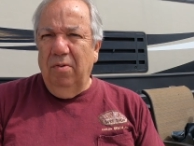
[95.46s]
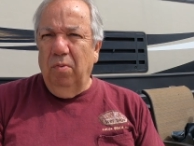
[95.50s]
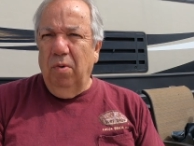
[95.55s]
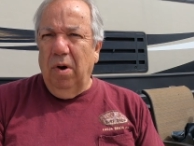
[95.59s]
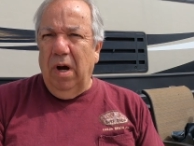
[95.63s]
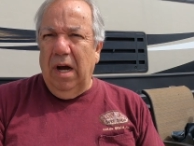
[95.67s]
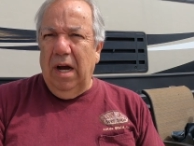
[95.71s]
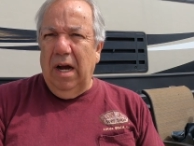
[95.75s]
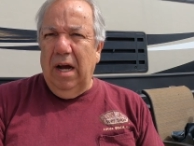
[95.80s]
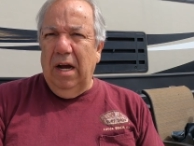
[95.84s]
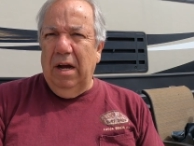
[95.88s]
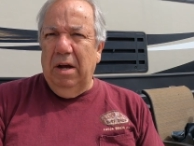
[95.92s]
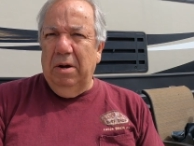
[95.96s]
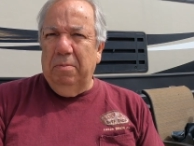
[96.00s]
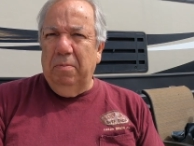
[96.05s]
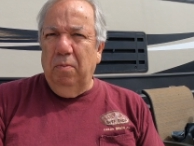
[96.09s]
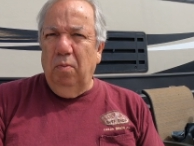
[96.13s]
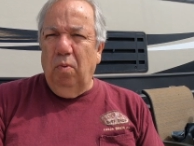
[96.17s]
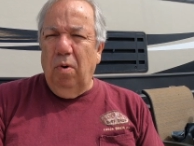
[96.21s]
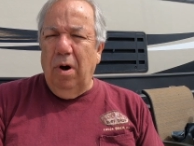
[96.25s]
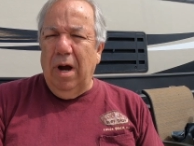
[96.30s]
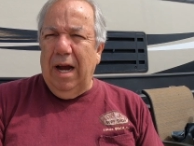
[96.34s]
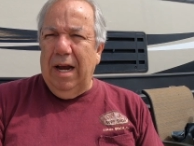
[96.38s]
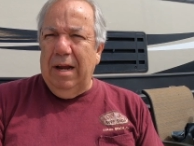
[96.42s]

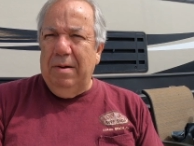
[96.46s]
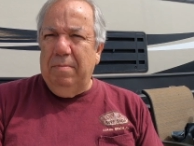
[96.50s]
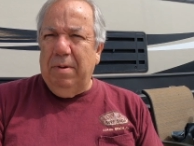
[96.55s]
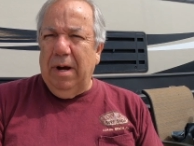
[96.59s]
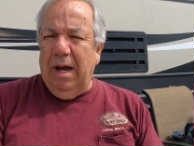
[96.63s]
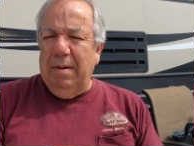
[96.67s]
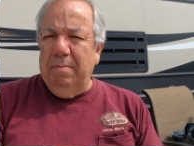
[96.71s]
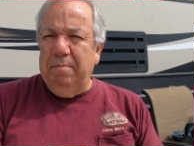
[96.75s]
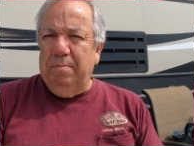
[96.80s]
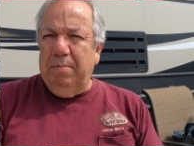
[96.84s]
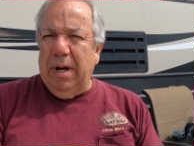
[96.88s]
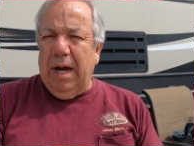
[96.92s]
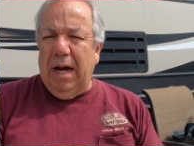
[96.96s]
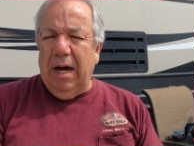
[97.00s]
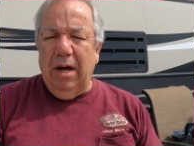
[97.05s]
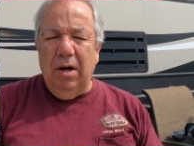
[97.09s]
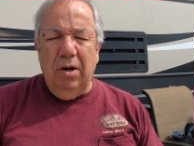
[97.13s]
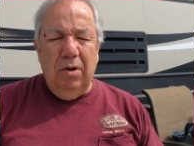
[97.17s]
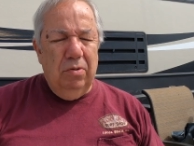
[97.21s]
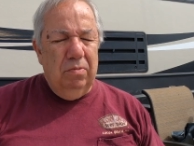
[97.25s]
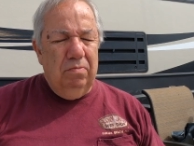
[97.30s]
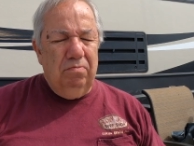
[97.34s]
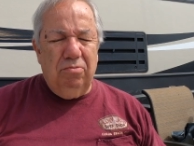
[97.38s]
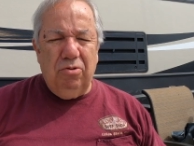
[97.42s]
Wide by
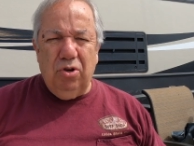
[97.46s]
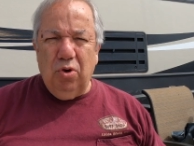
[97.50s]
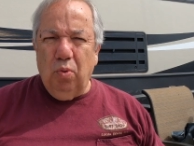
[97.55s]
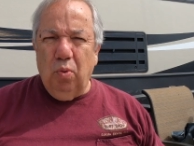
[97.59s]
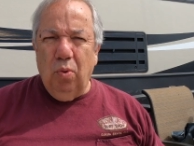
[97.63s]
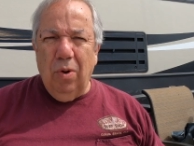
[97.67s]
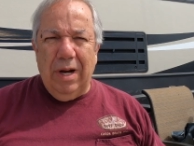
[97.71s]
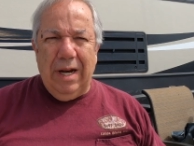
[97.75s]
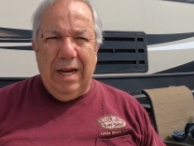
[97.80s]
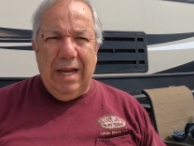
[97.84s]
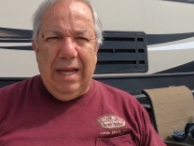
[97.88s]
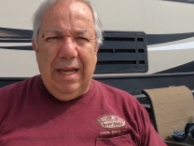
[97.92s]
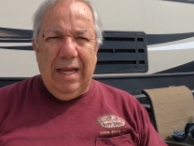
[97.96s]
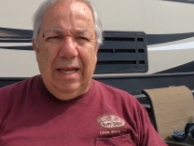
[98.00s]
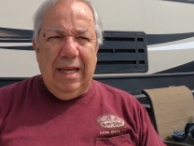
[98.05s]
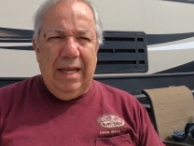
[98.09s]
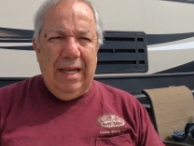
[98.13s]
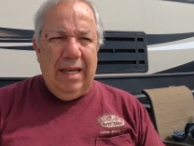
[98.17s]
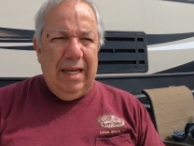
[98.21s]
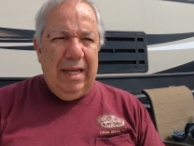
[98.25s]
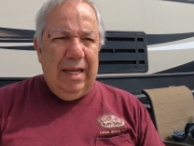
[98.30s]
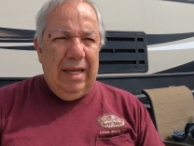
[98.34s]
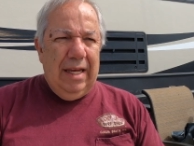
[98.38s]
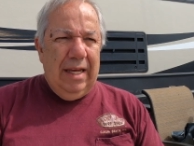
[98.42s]
about
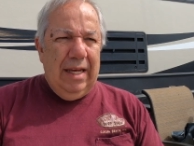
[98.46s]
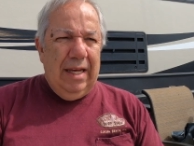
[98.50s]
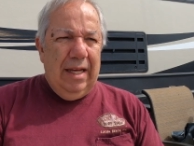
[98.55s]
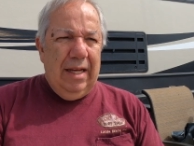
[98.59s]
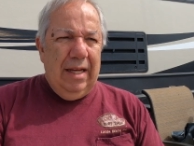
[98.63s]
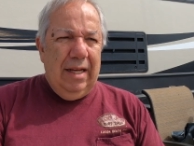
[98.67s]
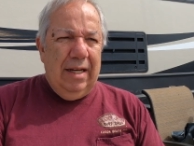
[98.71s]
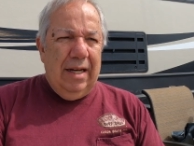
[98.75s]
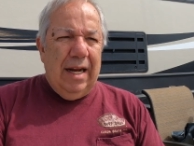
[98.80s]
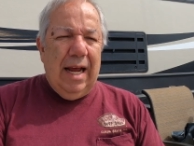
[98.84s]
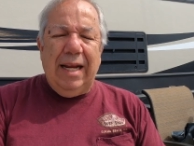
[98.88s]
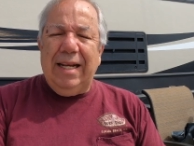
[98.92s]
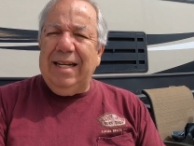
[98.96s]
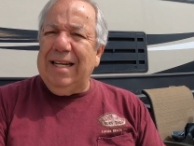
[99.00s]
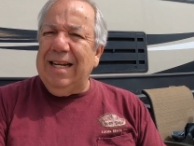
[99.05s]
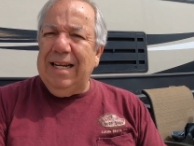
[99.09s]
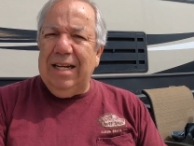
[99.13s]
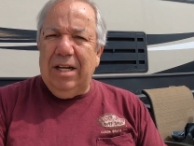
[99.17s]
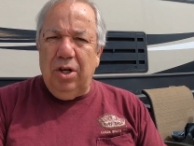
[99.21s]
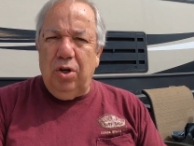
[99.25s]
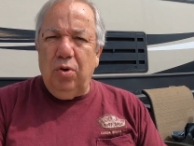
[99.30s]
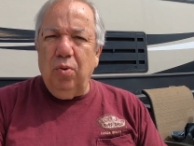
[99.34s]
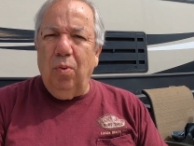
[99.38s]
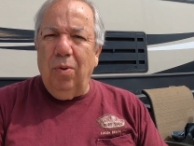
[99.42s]
19
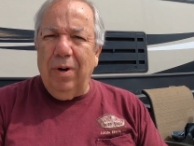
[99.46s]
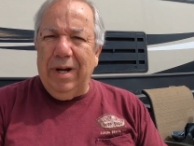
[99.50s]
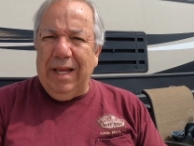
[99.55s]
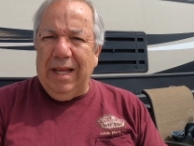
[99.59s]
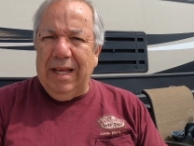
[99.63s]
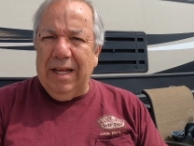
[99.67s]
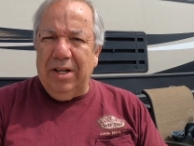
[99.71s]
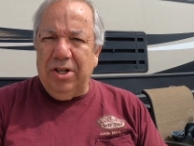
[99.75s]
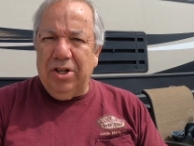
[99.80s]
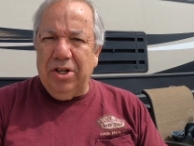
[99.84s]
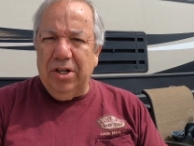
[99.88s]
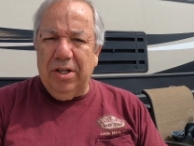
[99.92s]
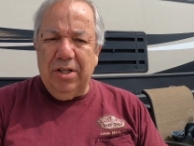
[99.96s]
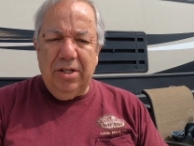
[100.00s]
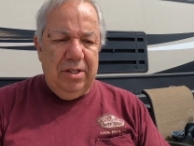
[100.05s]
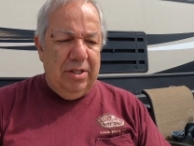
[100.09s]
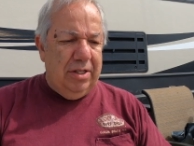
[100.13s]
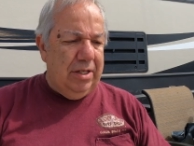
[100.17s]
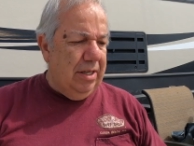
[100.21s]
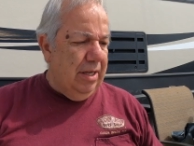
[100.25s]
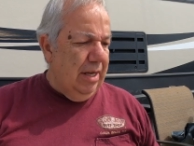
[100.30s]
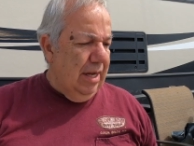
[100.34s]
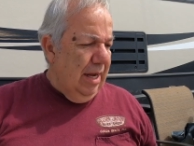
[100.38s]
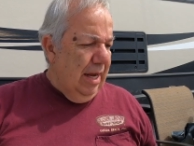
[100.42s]
to 20
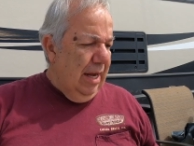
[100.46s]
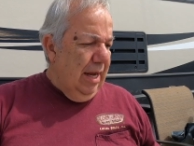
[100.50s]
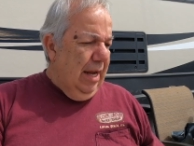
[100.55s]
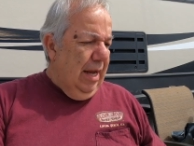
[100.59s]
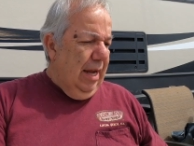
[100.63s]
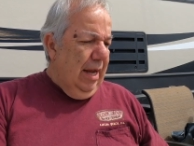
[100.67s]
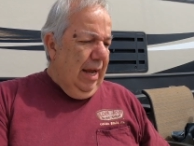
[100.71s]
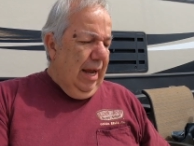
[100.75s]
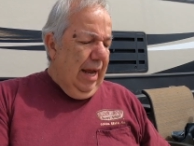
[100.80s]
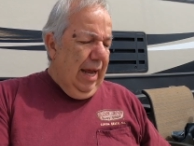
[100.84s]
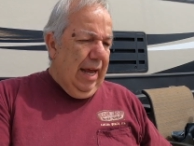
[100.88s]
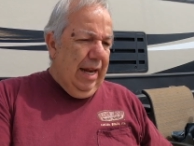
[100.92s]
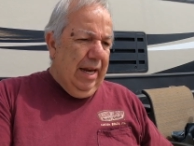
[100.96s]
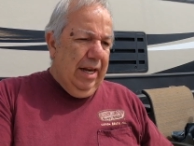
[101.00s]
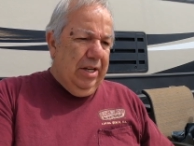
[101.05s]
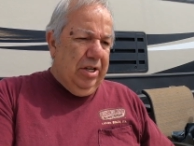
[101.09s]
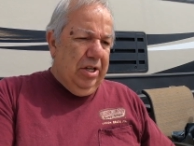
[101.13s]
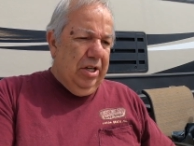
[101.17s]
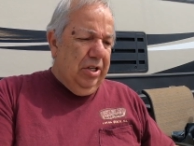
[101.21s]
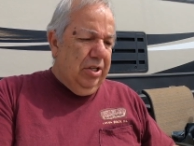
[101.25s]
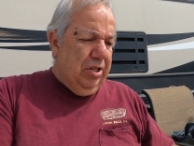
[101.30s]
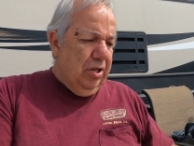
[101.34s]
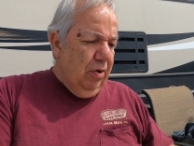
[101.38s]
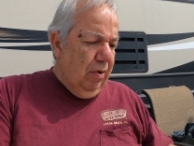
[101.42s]
inches, and it
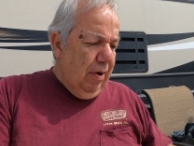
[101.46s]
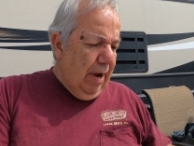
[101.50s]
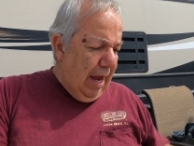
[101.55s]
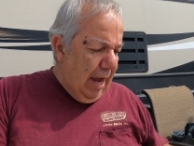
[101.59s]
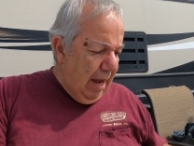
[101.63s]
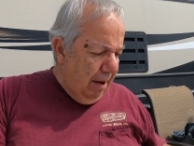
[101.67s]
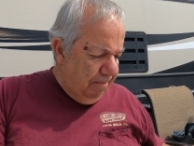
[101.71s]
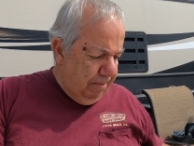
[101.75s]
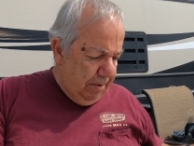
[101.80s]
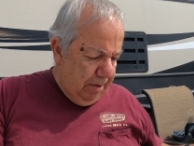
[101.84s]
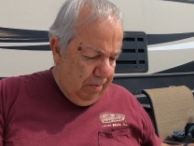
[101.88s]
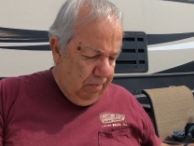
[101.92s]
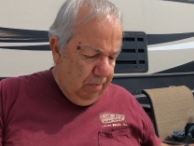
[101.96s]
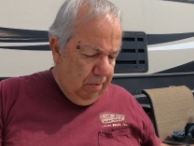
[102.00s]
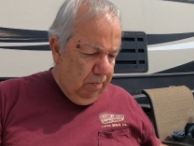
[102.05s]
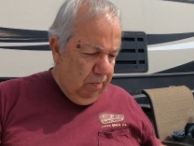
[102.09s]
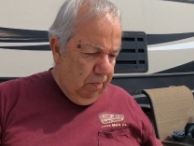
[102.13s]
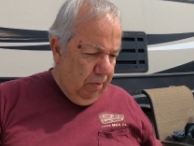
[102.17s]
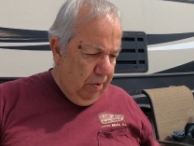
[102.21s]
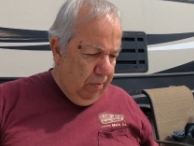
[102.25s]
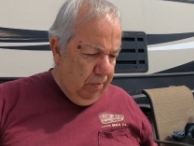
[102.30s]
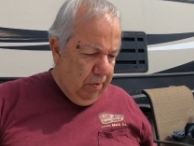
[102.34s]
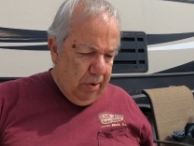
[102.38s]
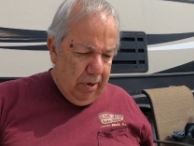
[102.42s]
just so happened when
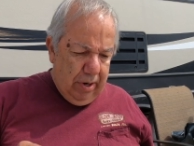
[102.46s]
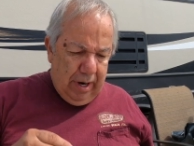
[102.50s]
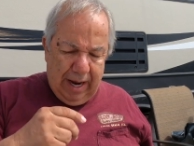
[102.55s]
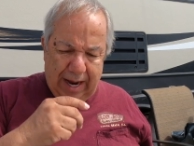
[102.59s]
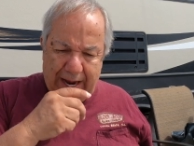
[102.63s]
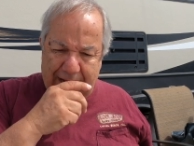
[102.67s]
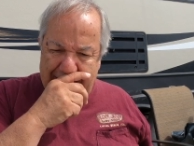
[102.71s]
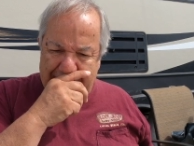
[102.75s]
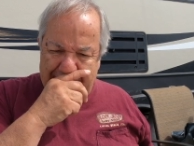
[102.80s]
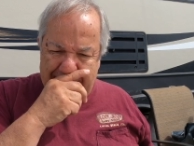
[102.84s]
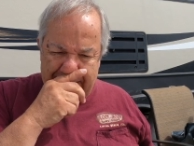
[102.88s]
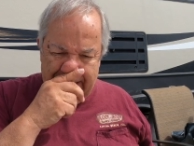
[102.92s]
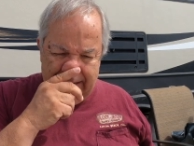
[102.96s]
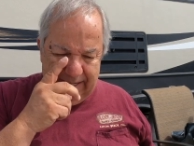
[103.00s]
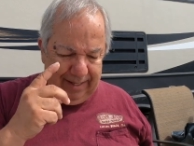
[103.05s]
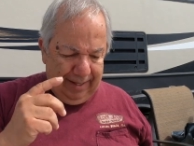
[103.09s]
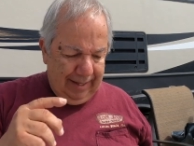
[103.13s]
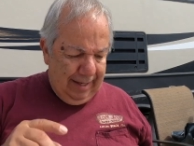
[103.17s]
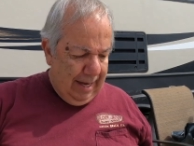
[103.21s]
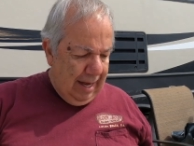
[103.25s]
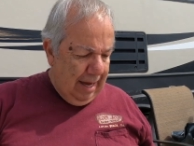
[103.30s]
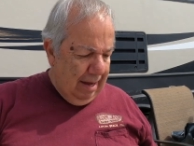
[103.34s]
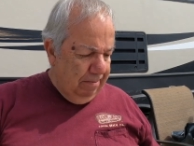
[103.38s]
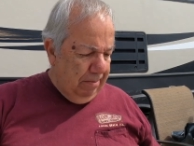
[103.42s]
we were at
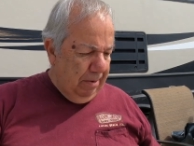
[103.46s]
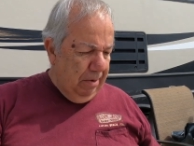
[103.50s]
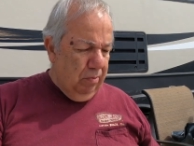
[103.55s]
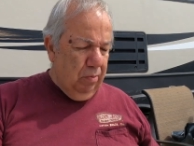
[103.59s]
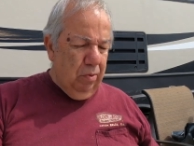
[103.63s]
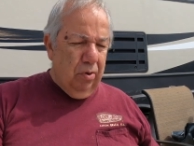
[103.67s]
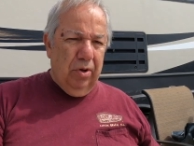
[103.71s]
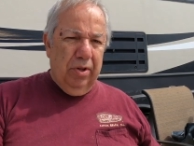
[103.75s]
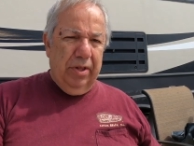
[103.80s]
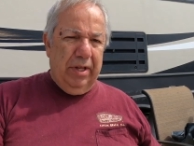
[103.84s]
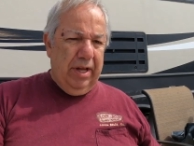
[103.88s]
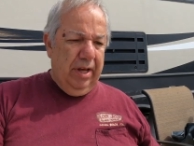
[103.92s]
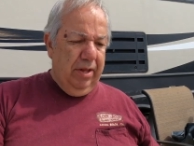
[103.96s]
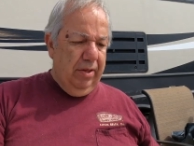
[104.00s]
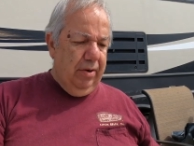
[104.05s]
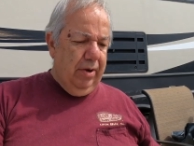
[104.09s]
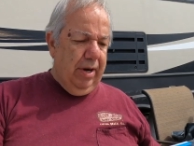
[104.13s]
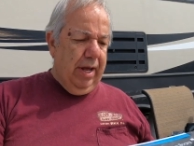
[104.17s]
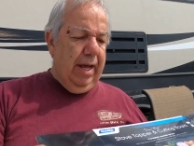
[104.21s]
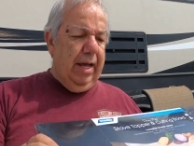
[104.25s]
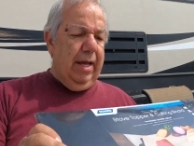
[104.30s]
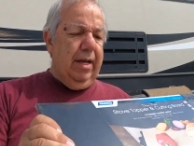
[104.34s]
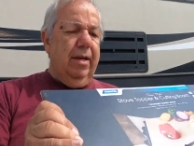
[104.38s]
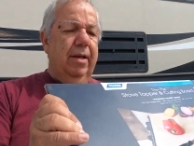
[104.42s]
Camping World the other
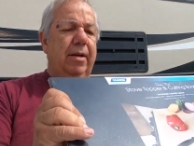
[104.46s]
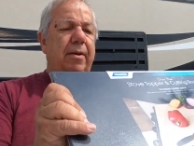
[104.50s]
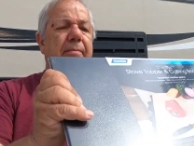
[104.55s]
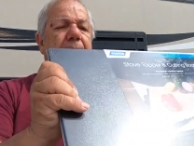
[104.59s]
day,